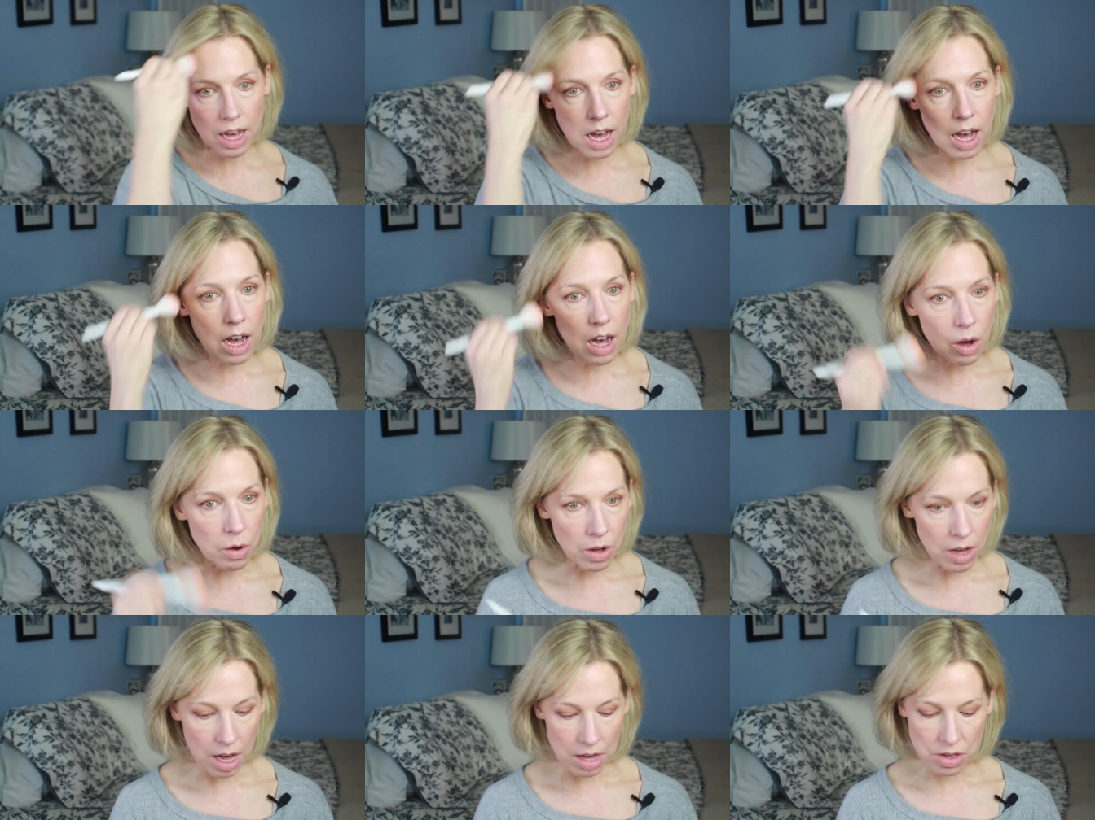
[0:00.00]

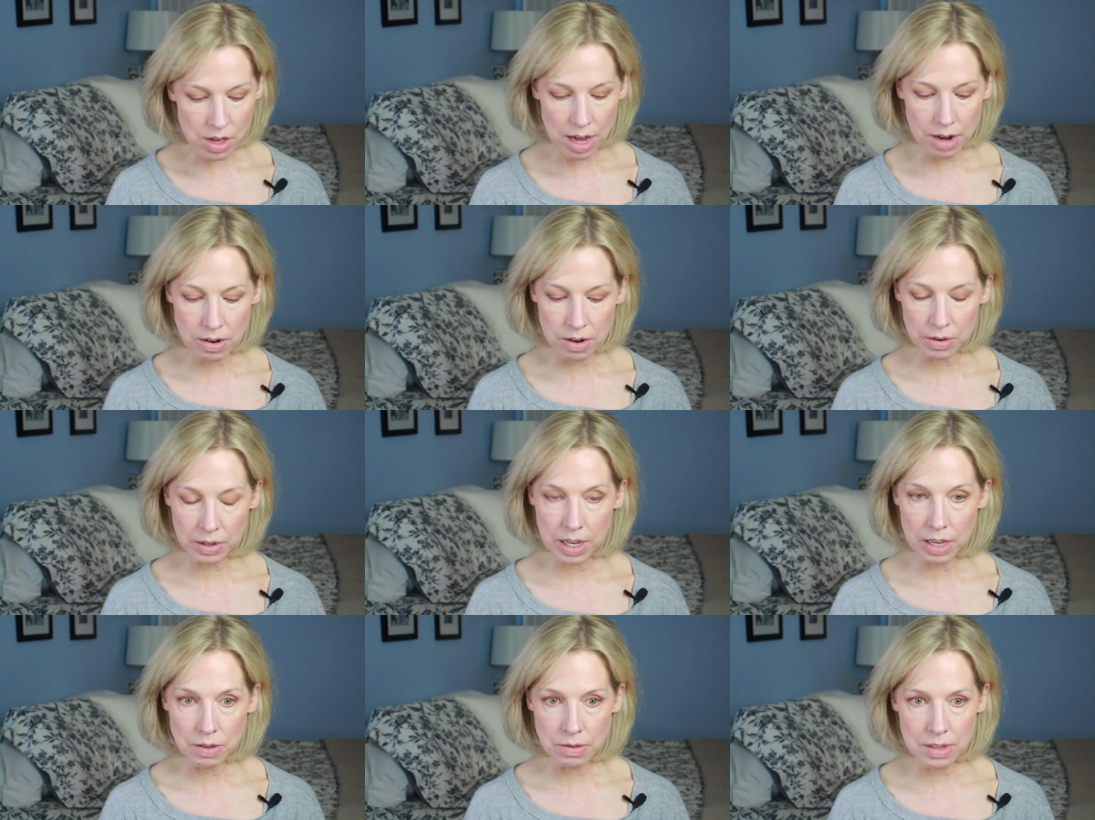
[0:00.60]
oh gosh, I don't
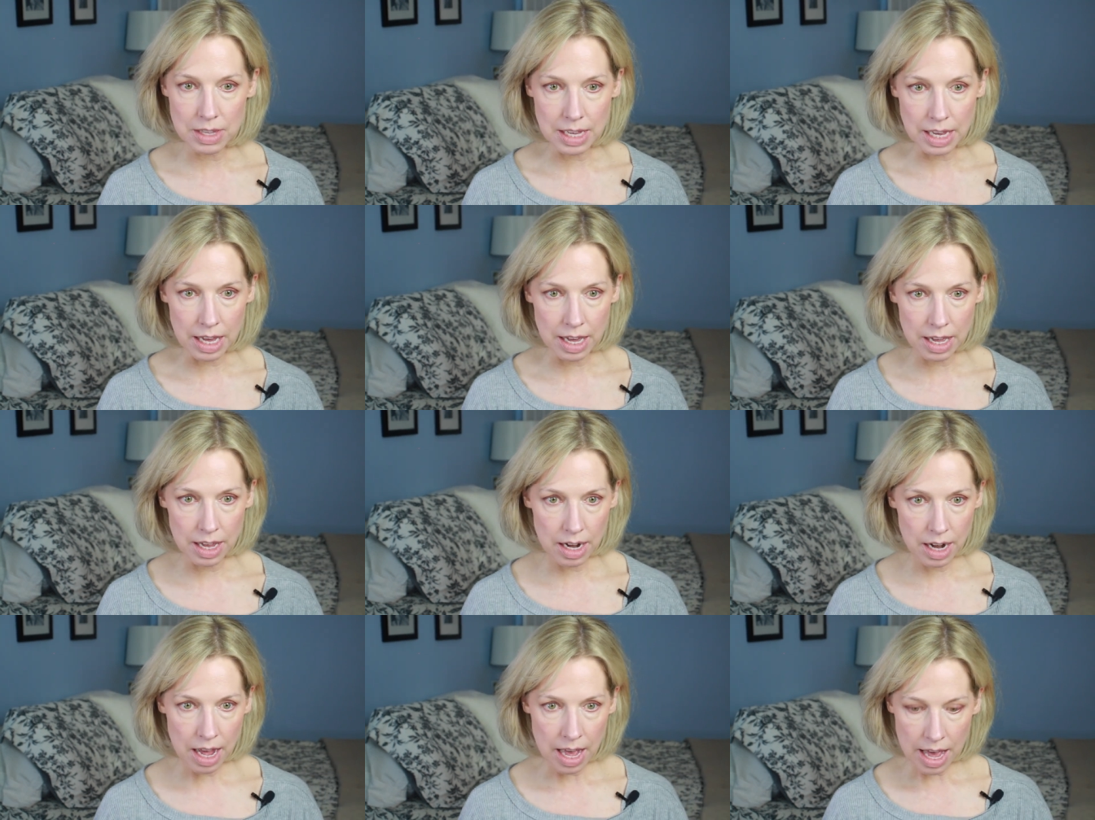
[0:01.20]
know, can you see
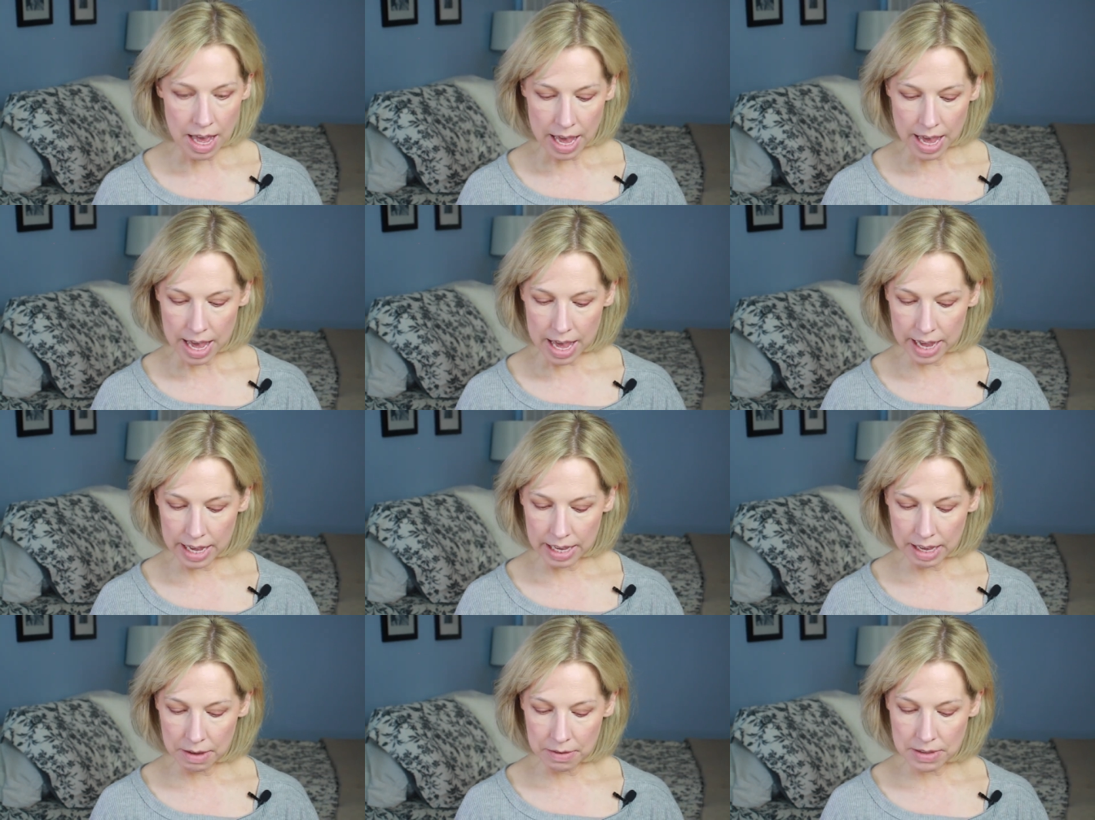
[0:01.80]
it?
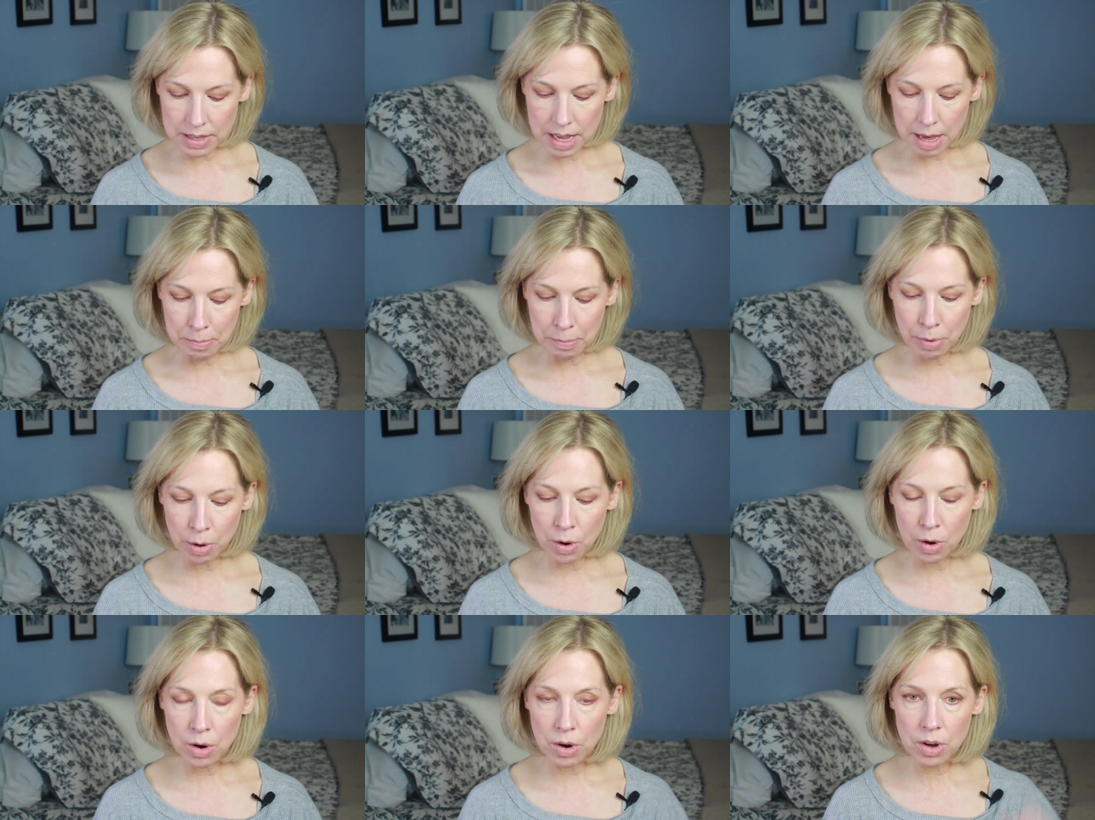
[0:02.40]
It gives a
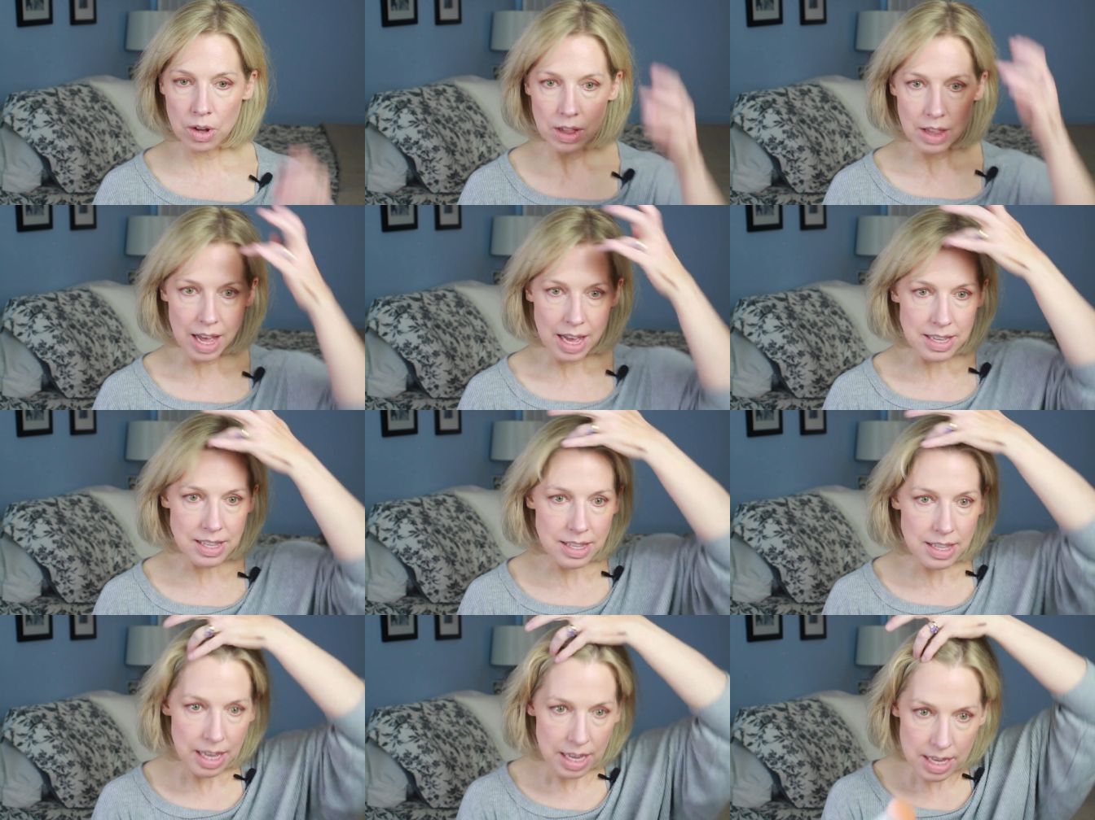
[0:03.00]

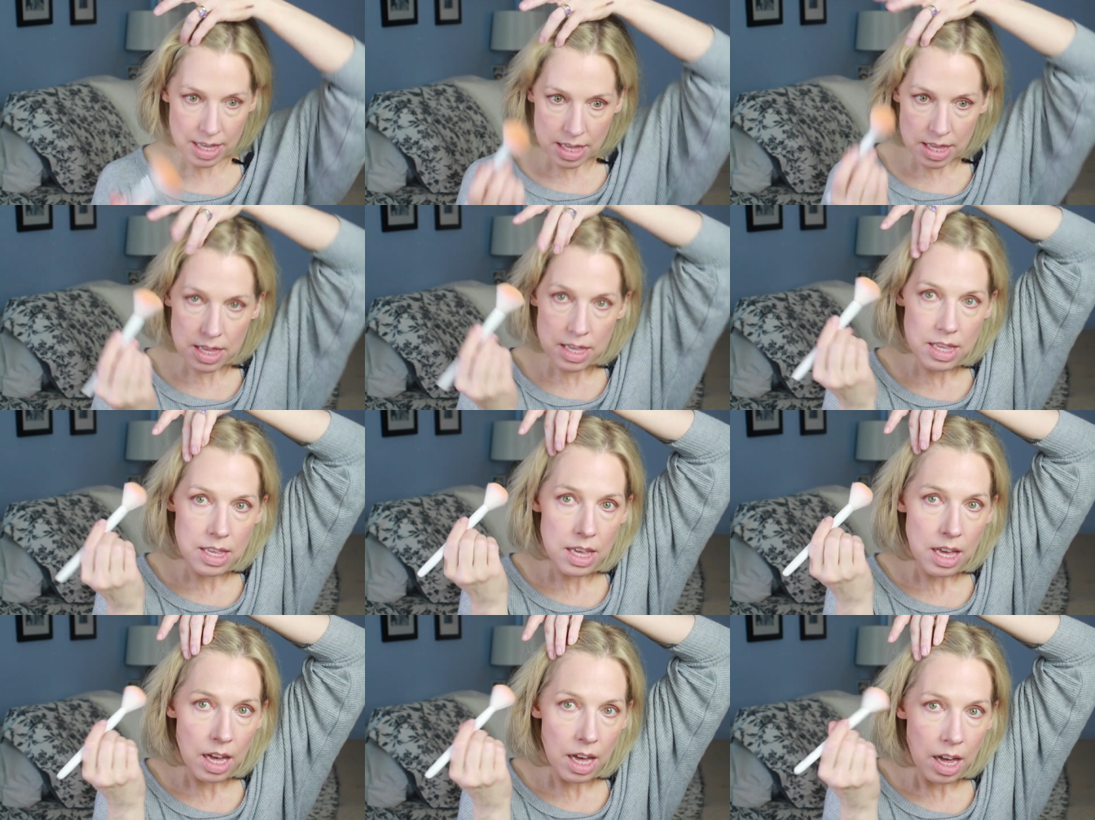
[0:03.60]

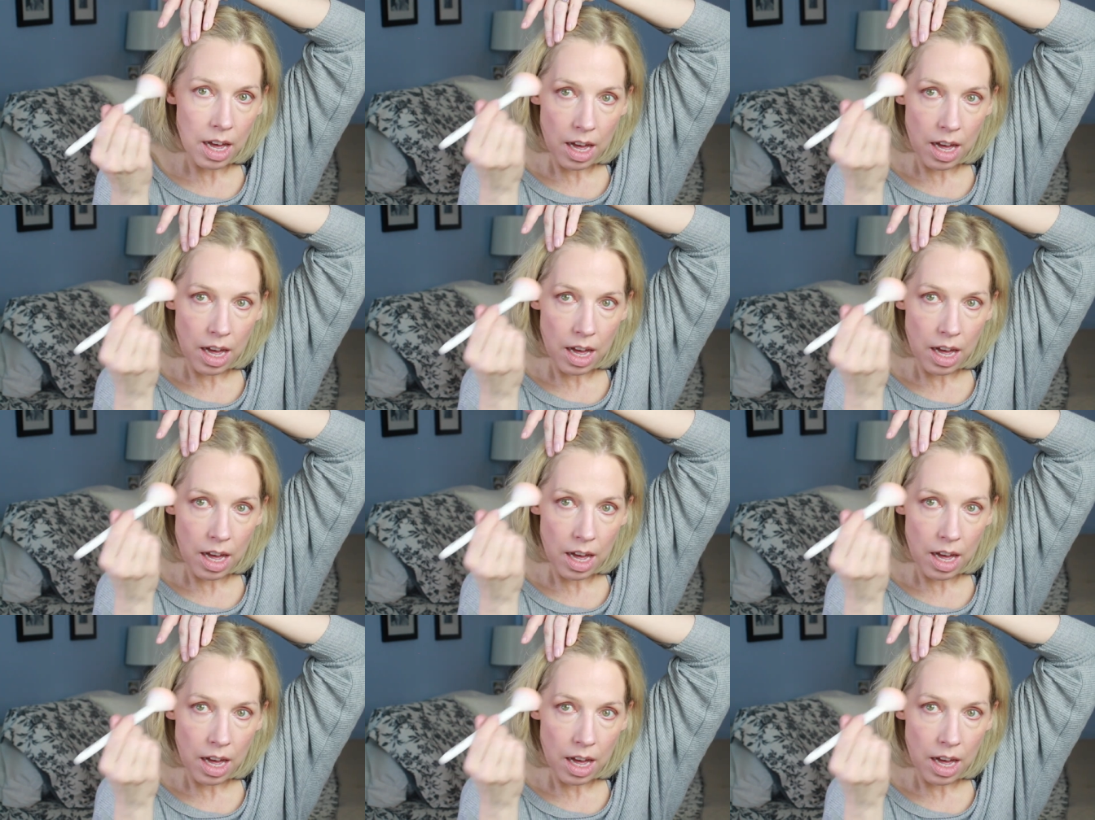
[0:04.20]
pearlescent